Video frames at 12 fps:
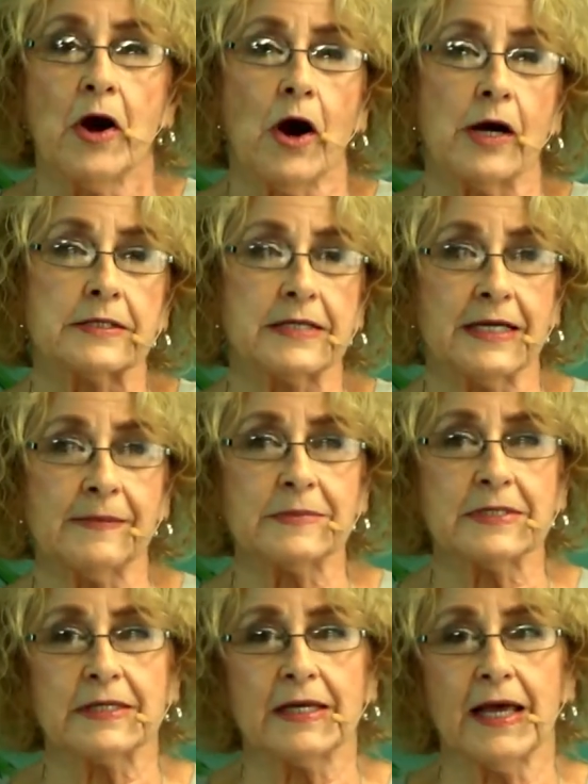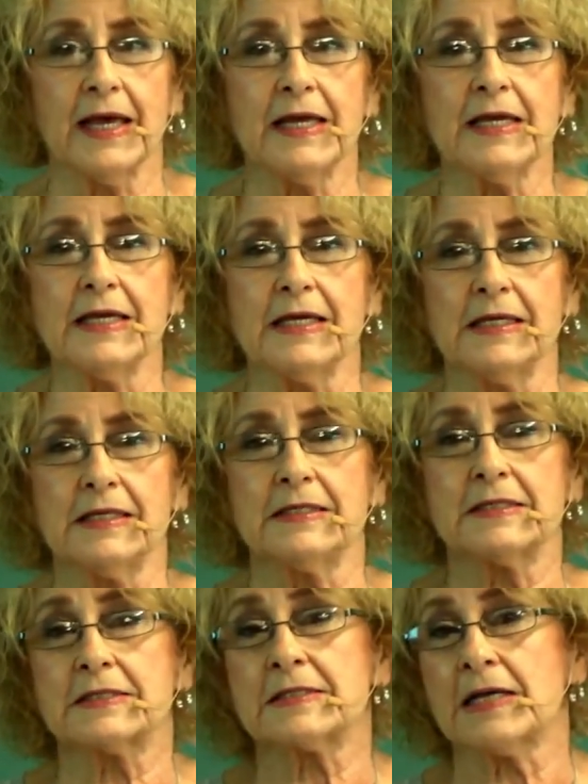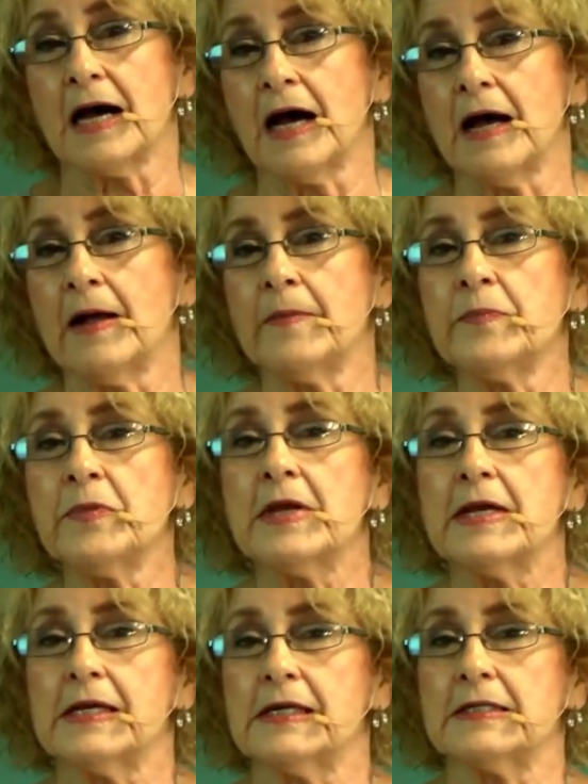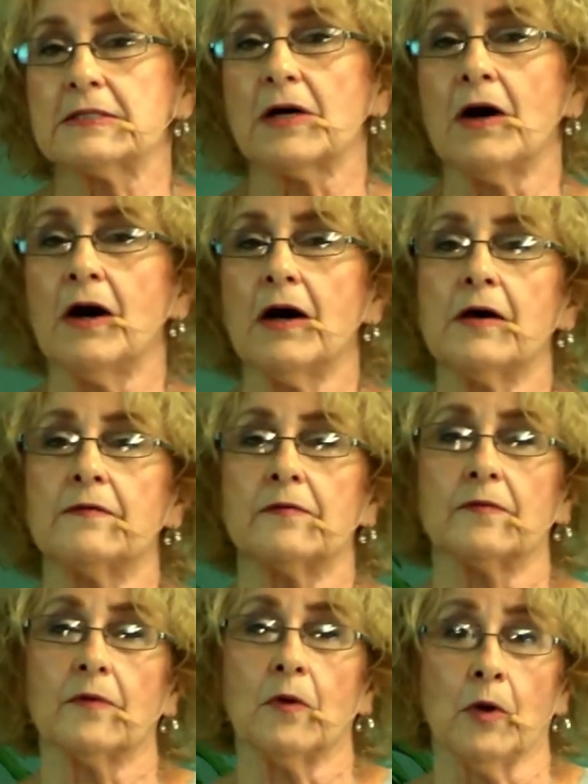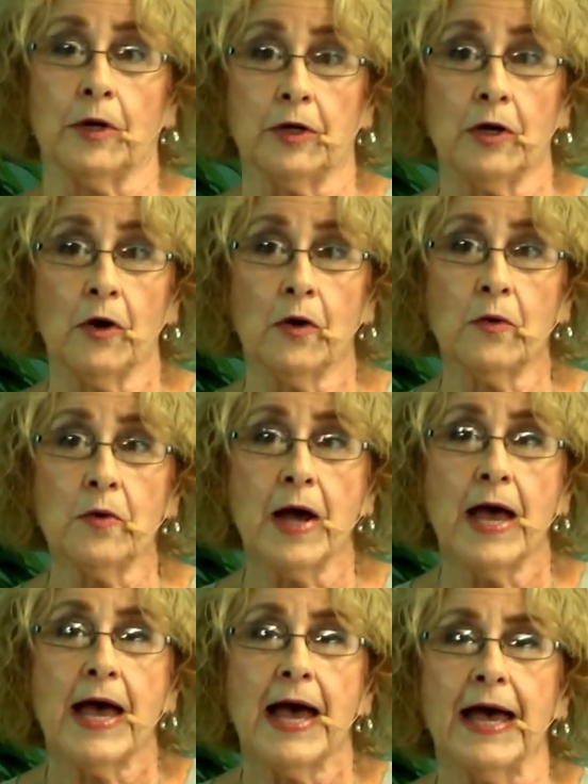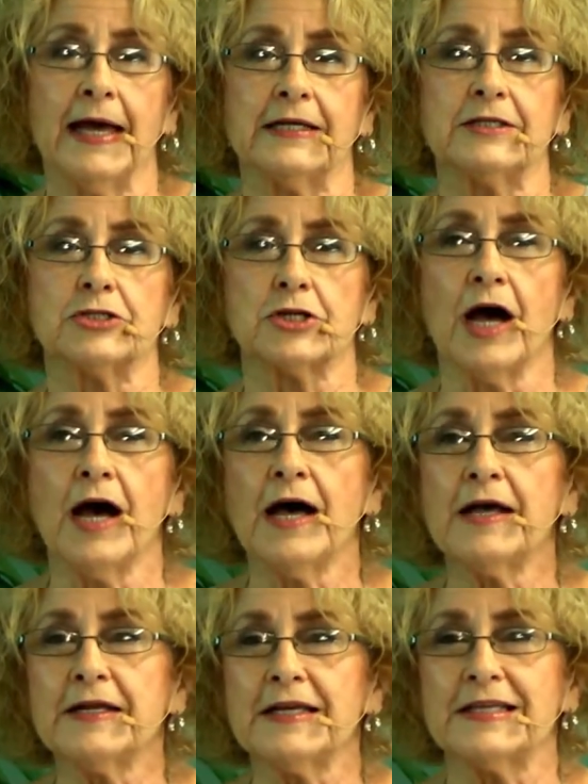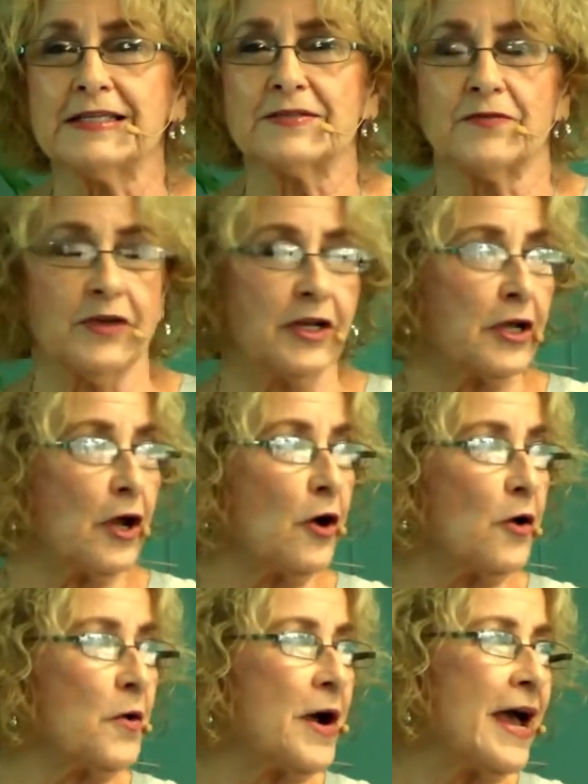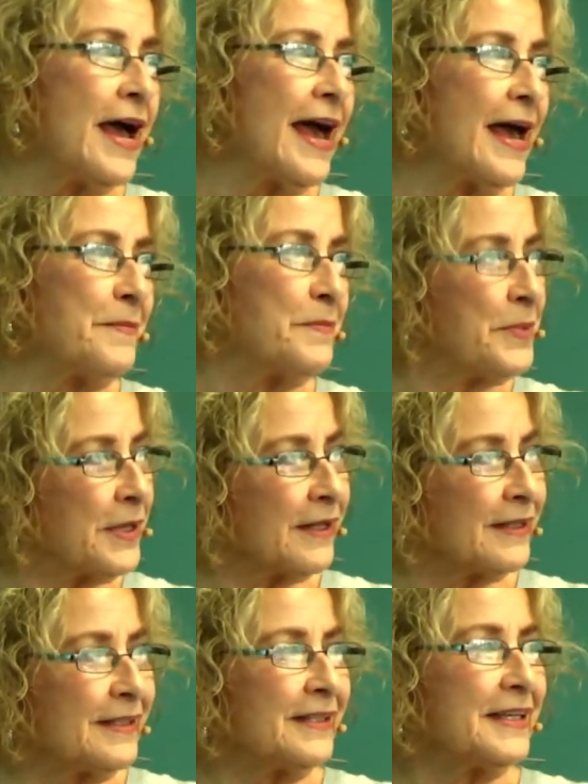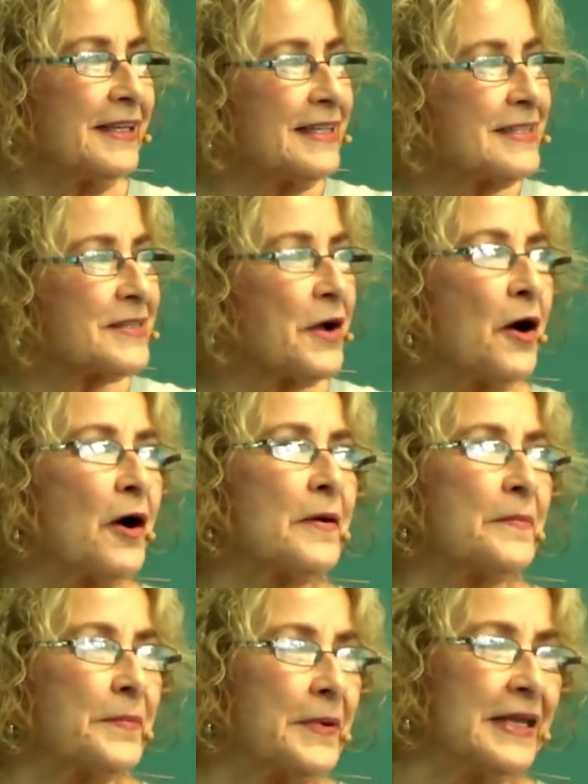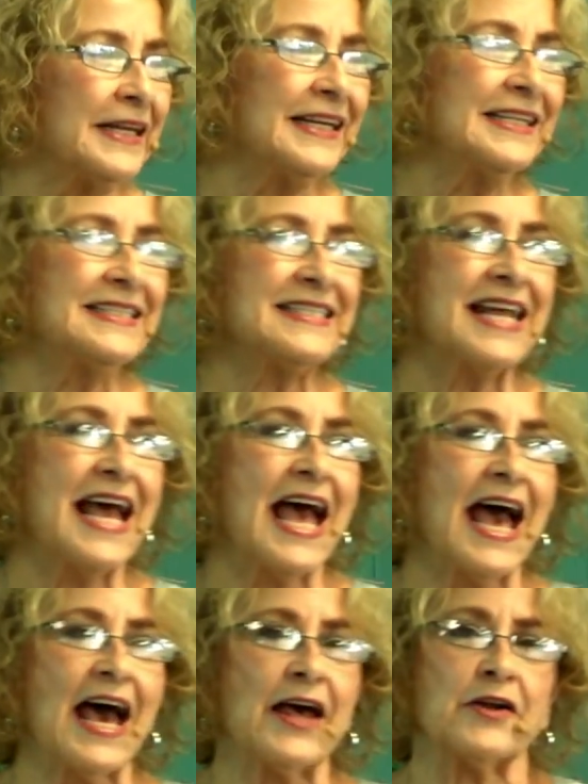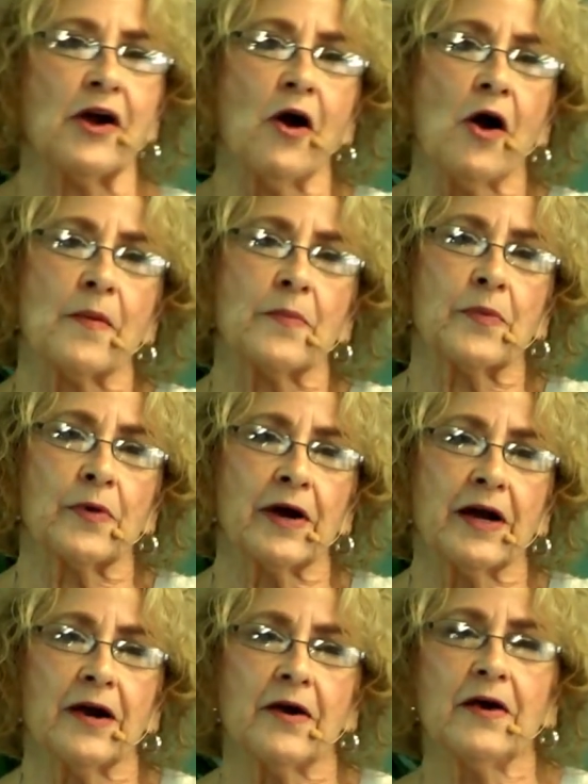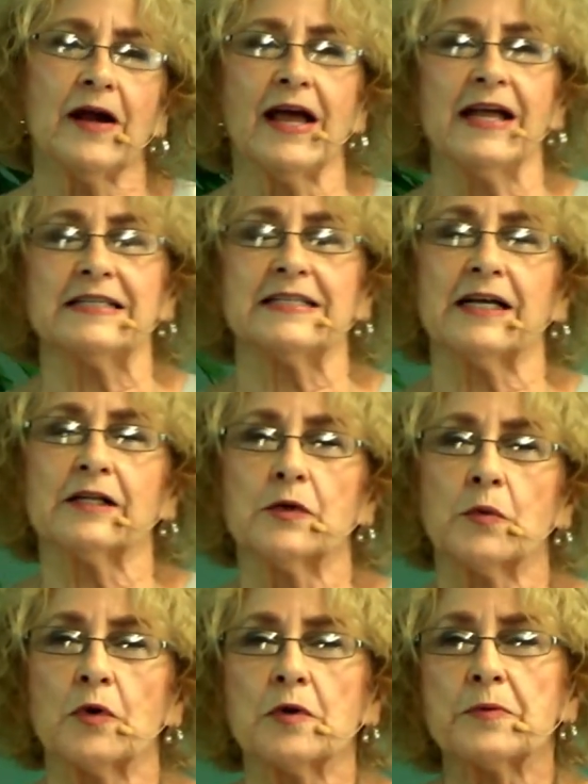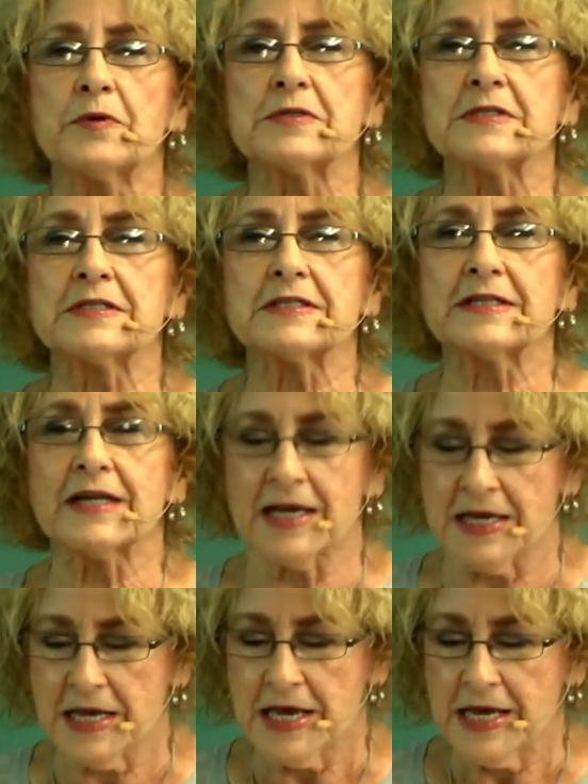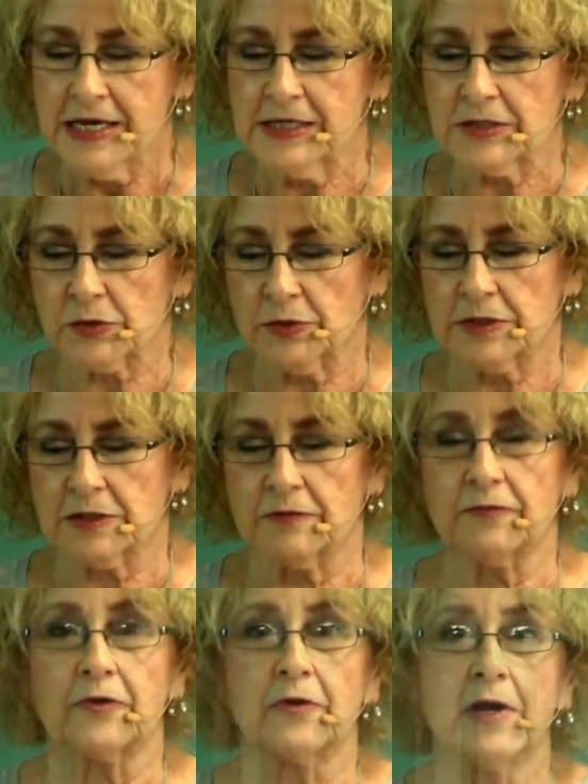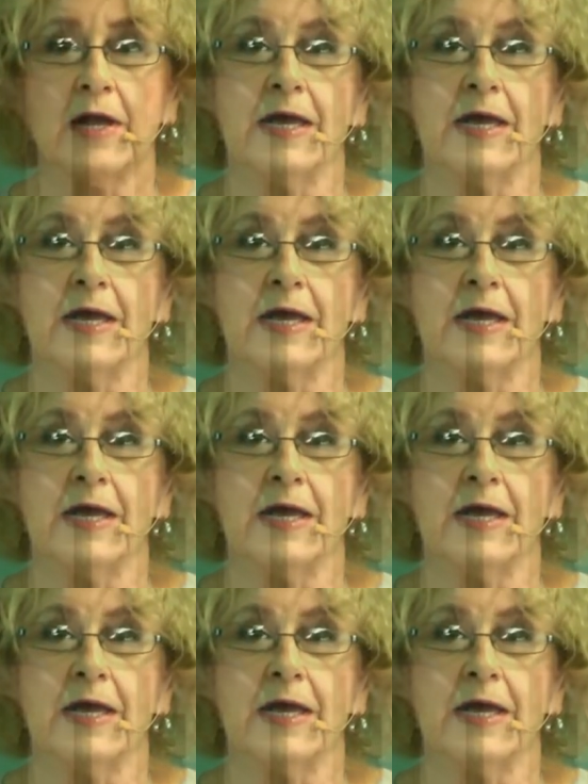Our team today is Tom is our audio, and John is video, and Bill is our pianist, and our prayer and daily word person today is Christopher.